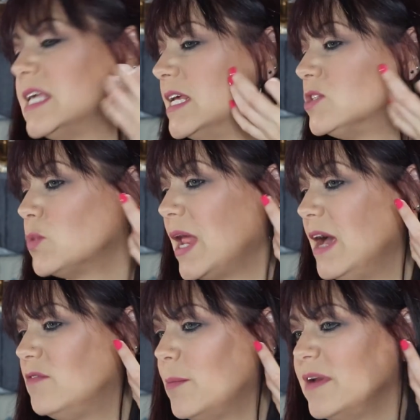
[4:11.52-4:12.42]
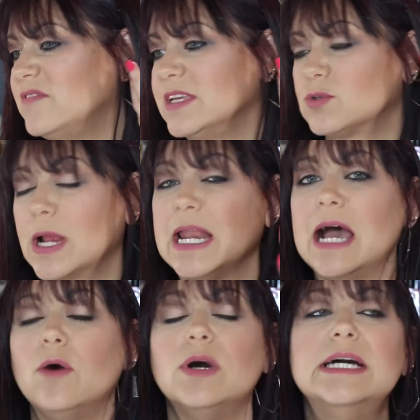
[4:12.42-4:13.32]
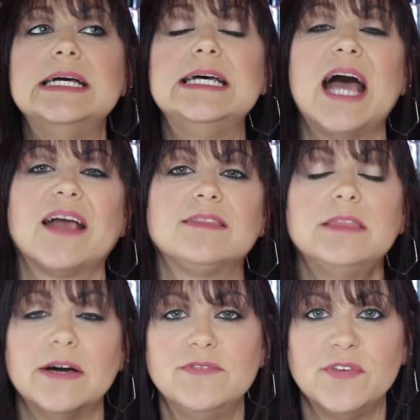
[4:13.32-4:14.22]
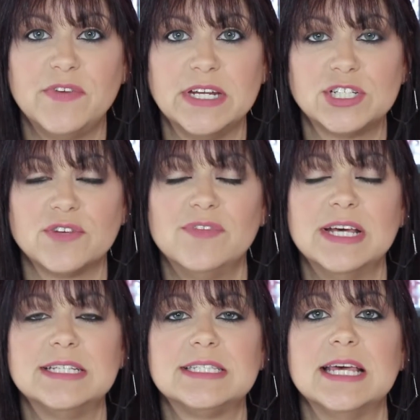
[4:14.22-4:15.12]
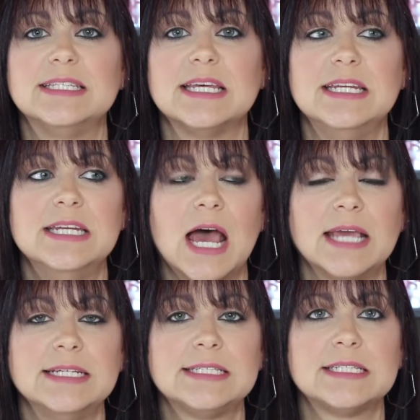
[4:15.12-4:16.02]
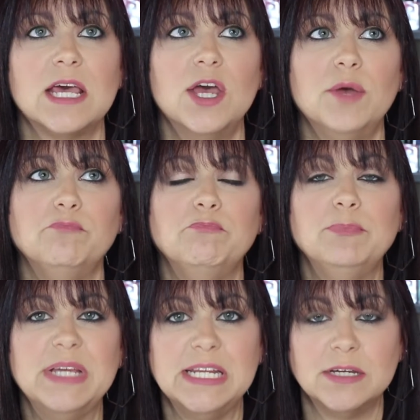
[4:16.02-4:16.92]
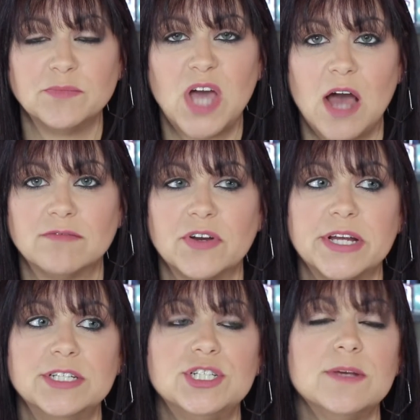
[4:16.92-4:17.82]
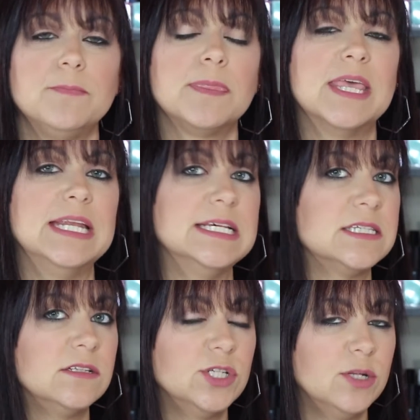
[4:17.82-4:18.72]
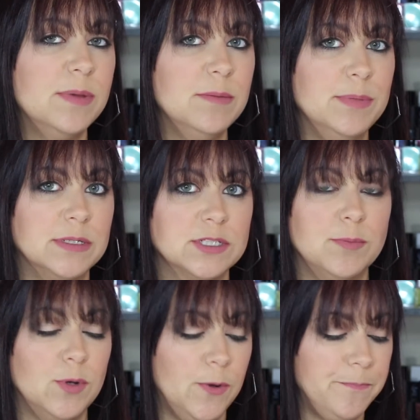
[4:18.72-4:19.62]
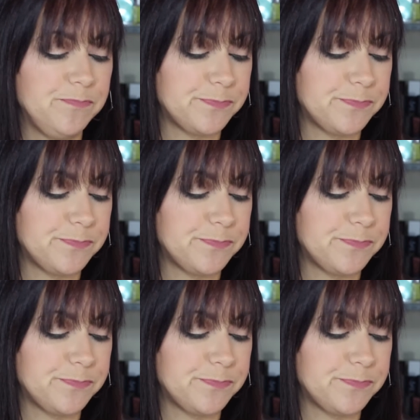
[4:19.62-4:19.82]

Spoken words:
That is what I have on my face right now. I love the finish of this. It's a nice medium coverage. It is a little bit buildable.